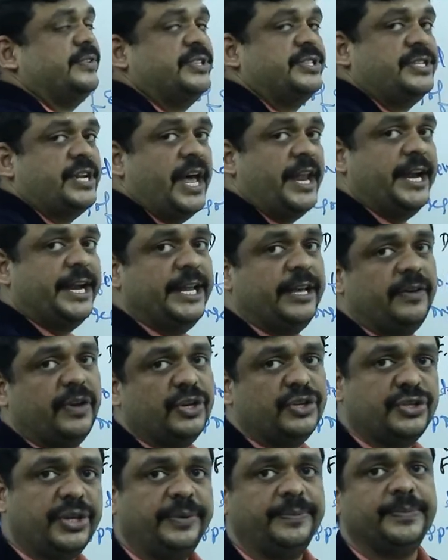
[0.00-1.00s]
the standard
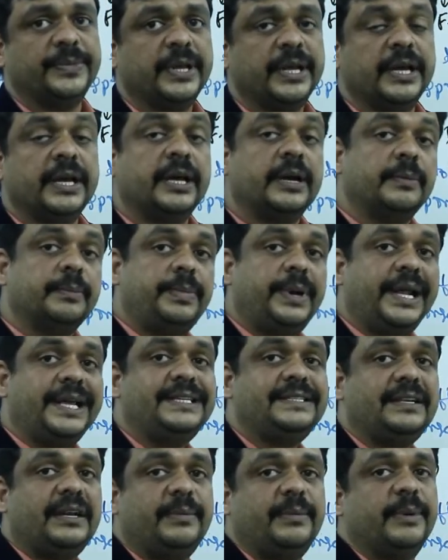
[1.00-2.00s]
equation.
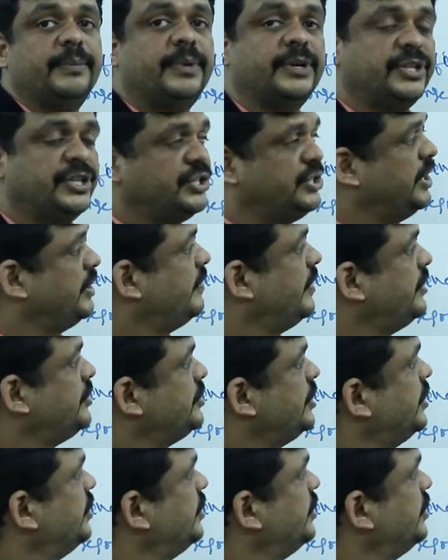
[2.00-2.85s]
Please remember this equation.